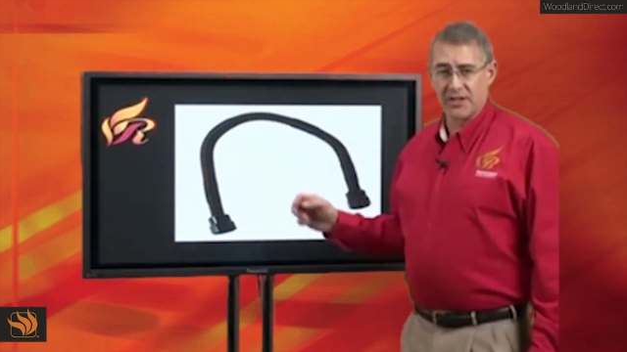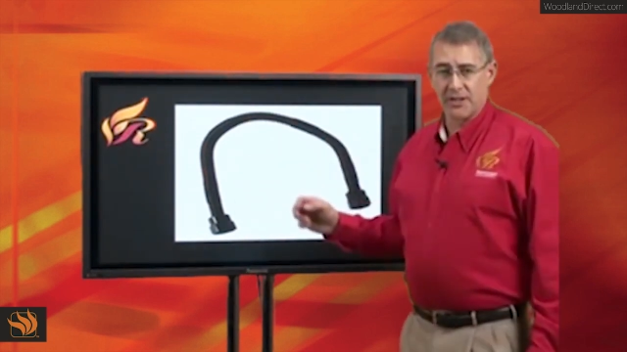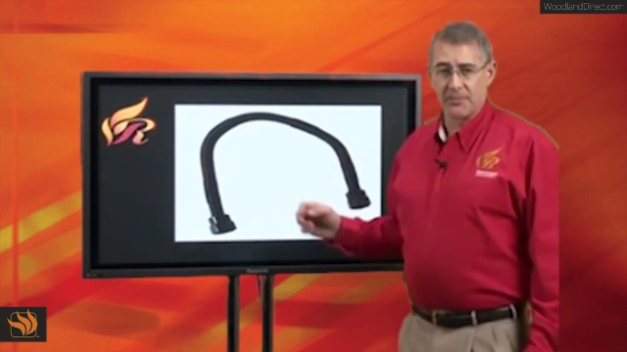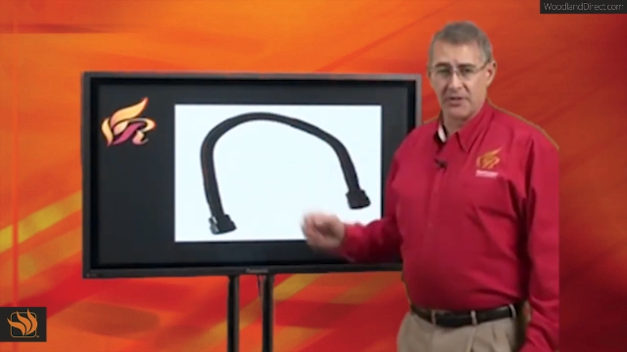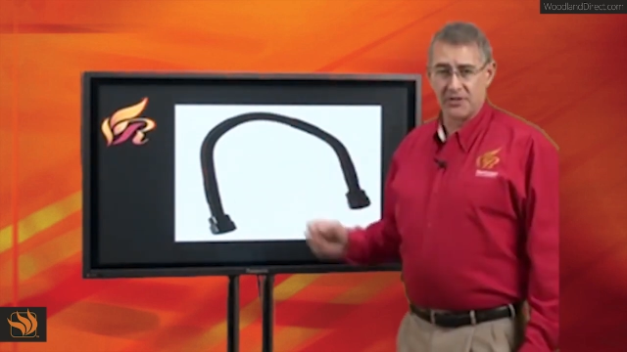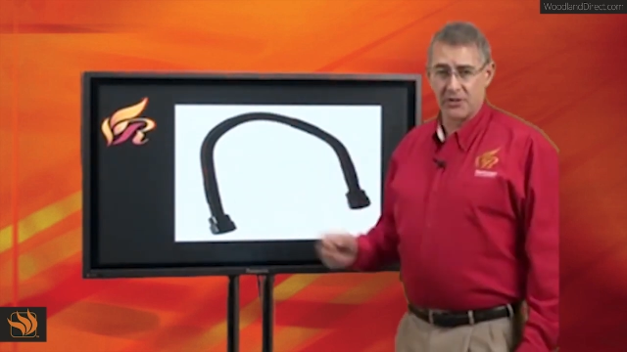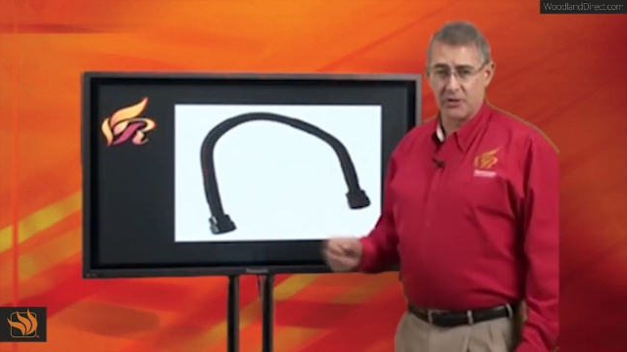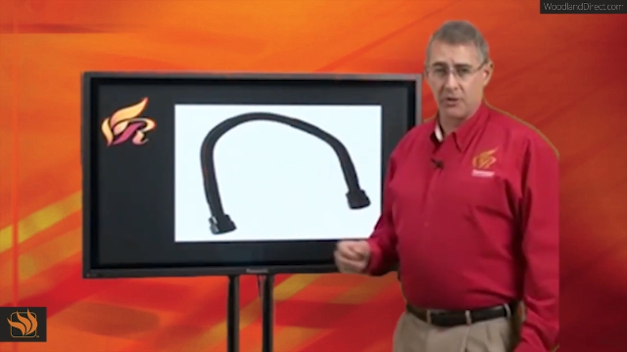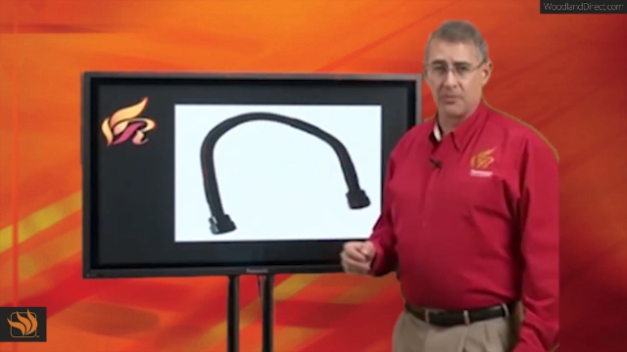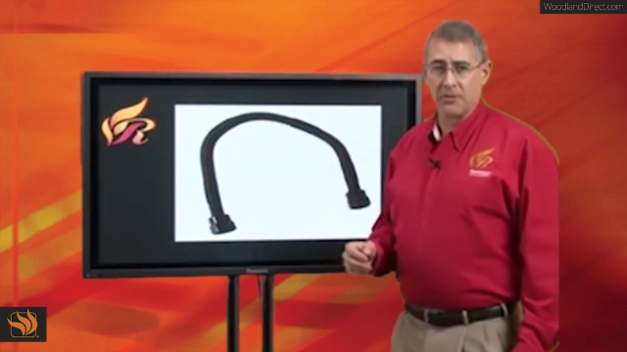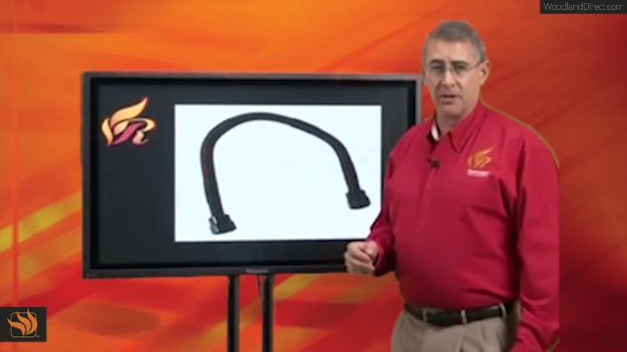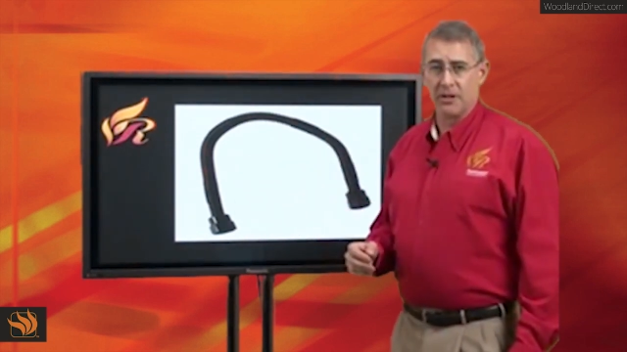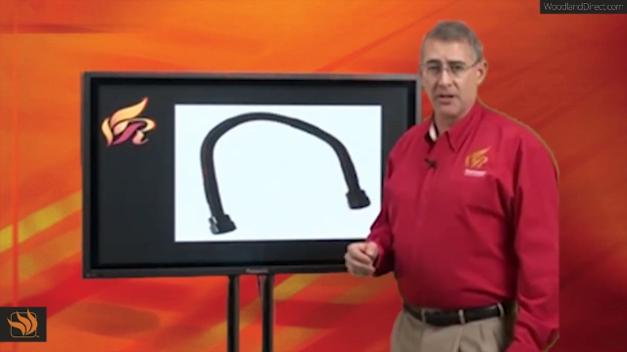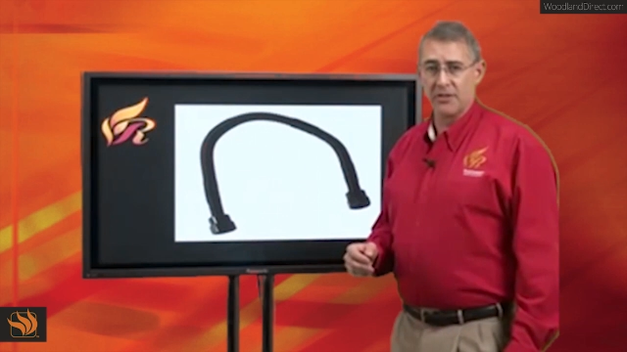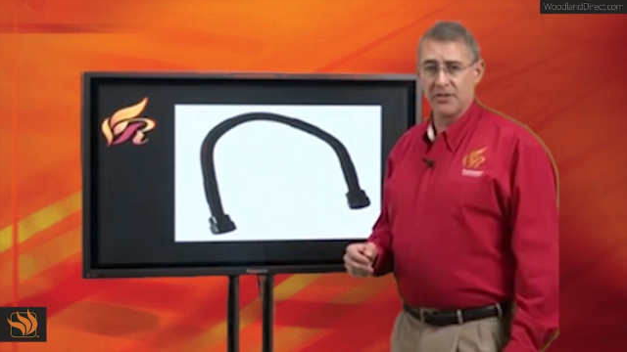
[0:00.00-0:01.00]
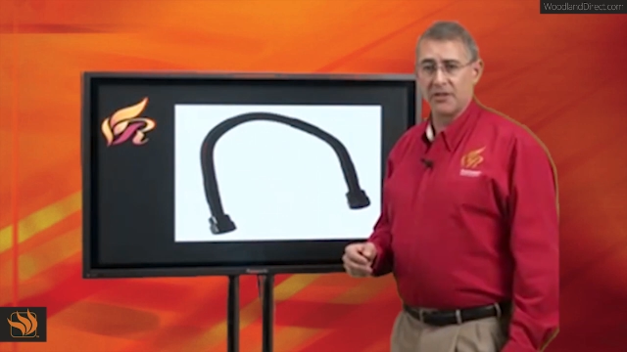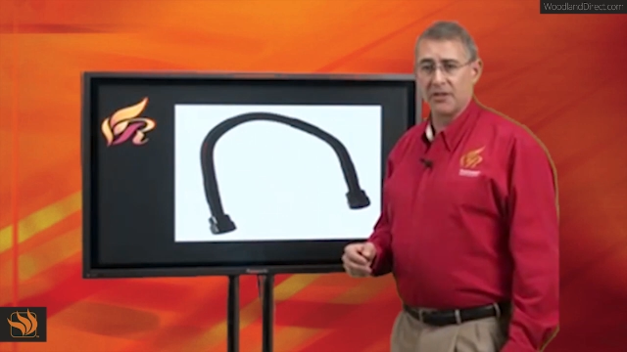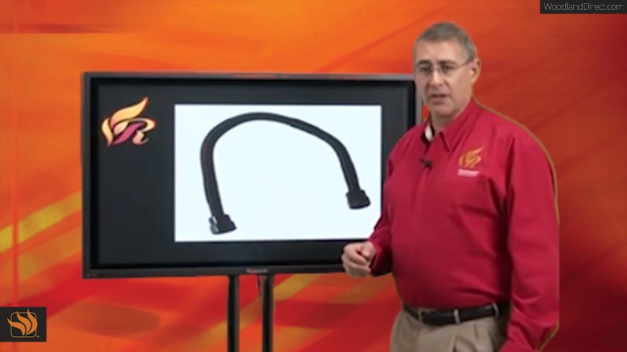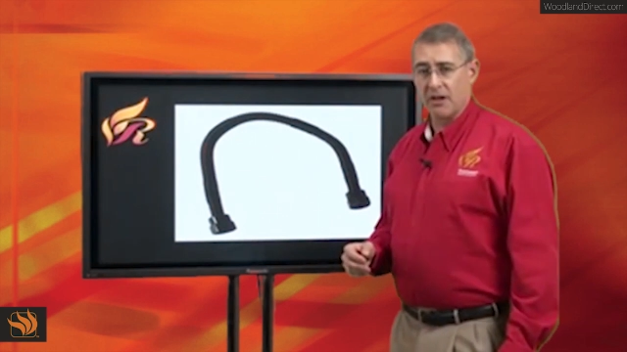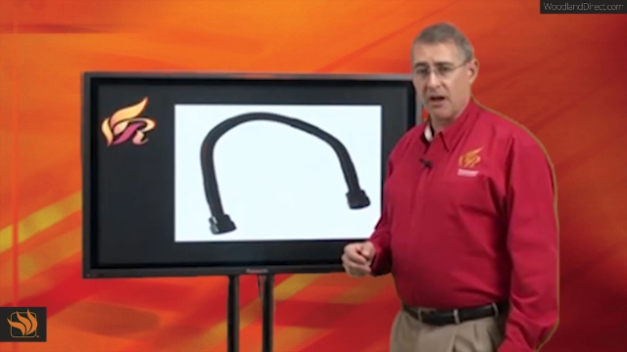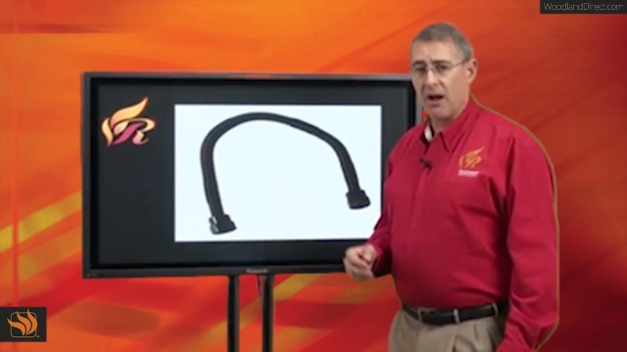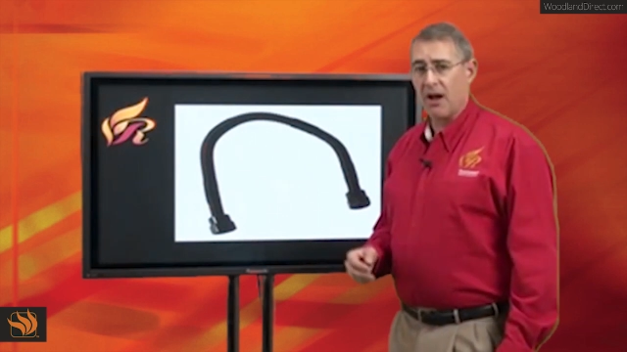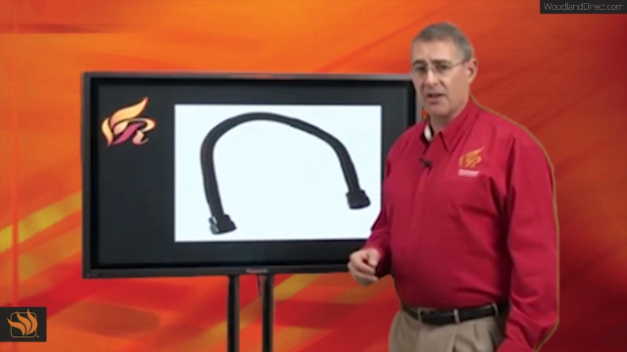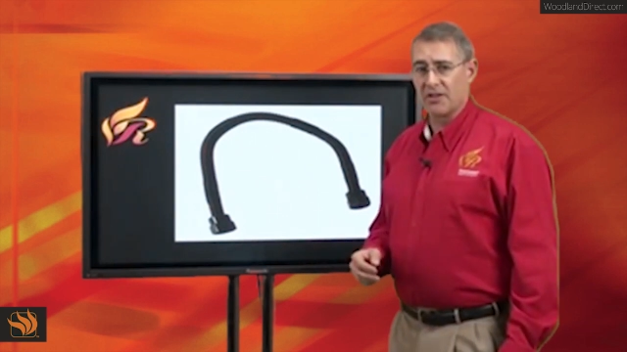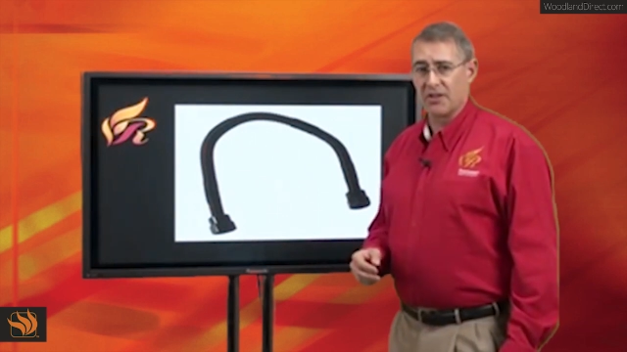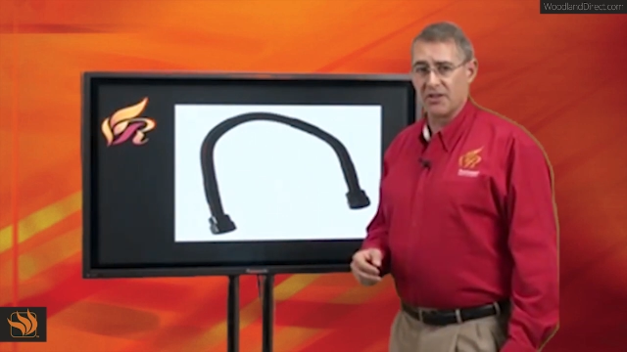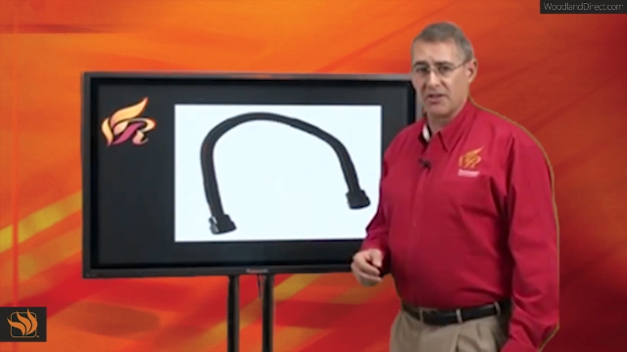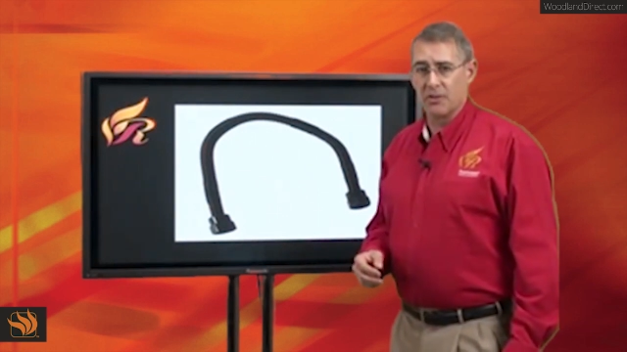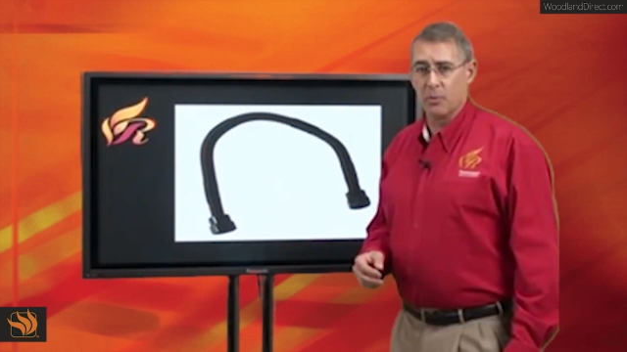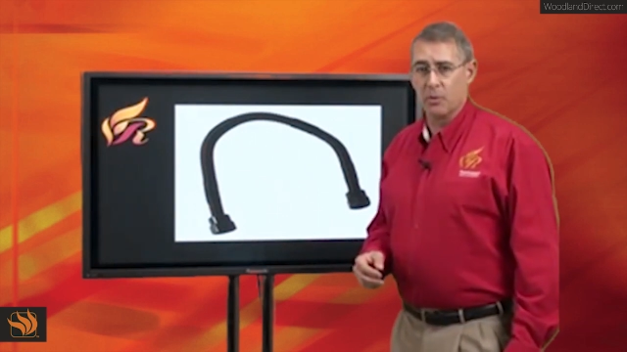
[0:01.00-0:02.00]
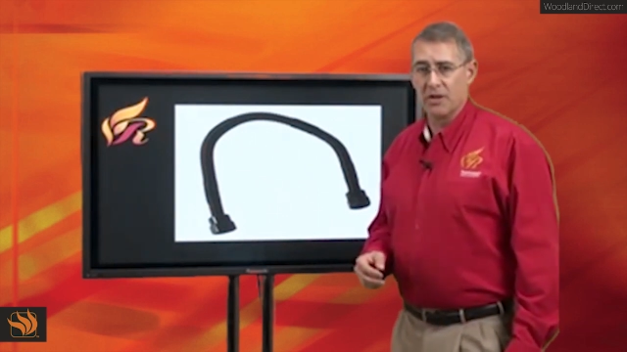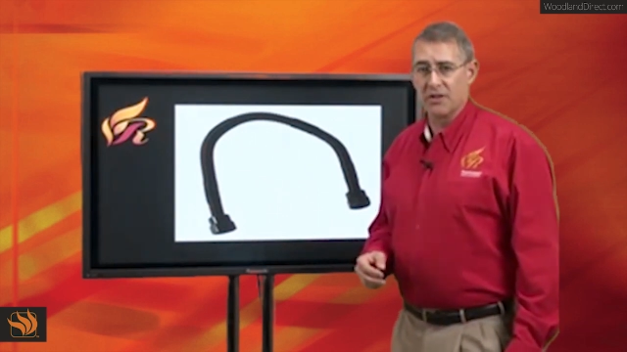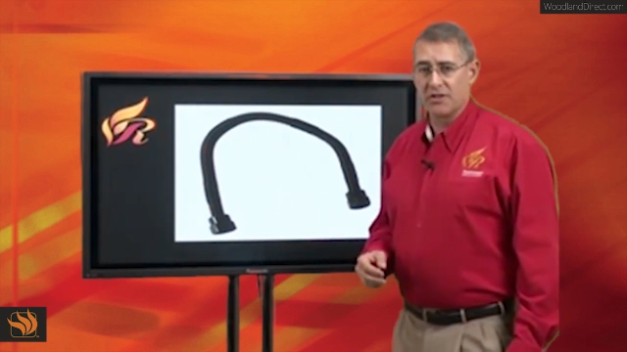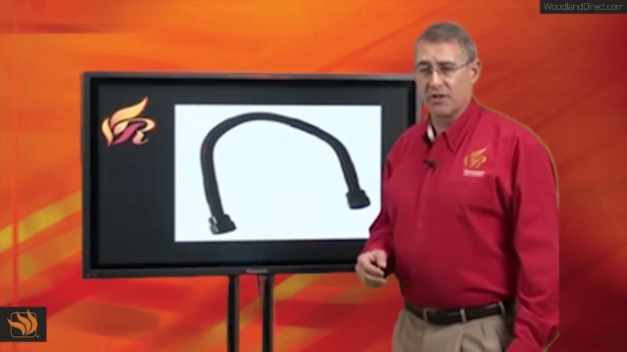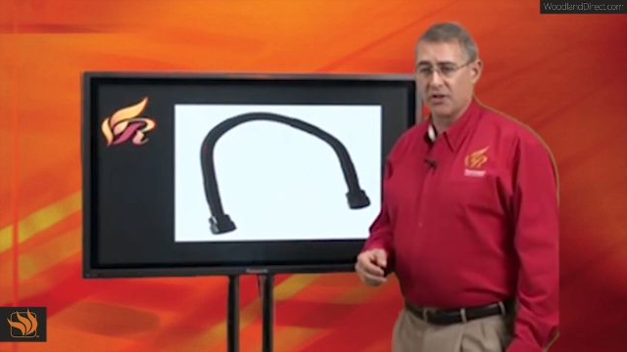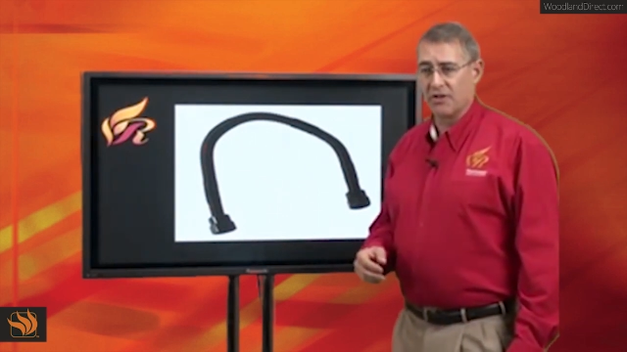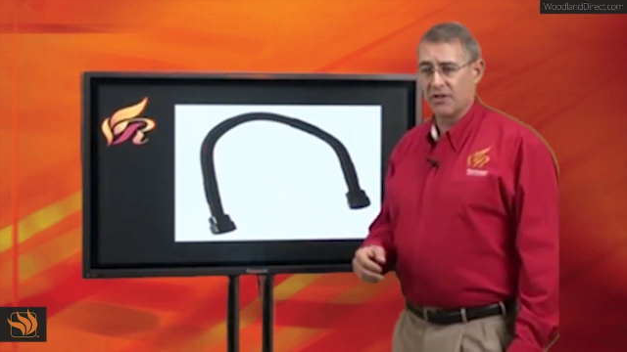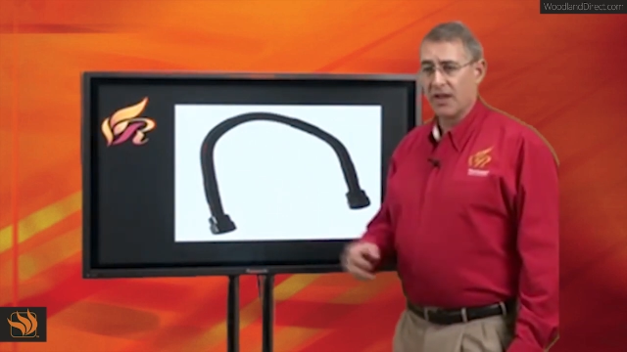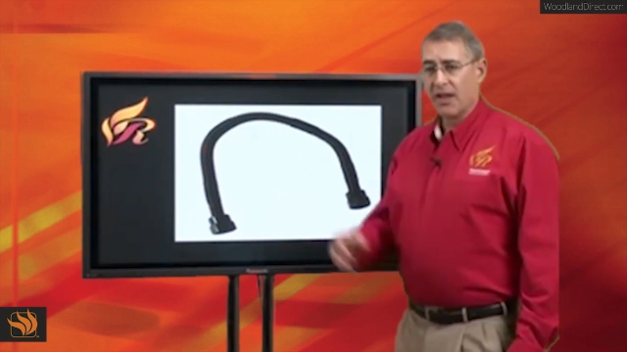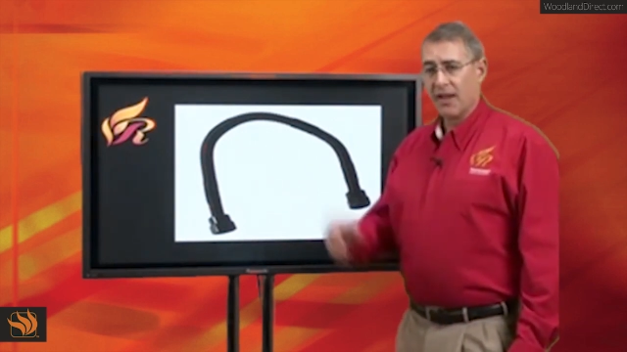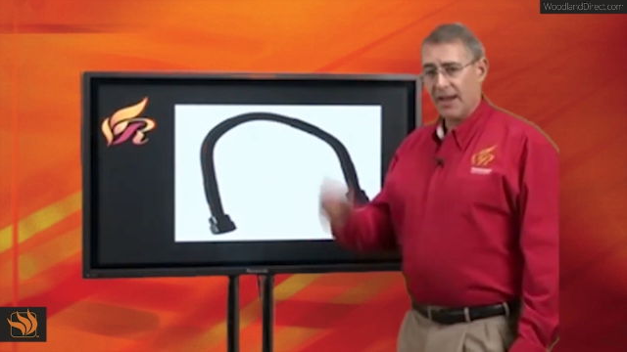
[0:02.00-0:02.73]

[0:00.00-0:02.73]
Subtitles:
up the turbulence that causes the whistles,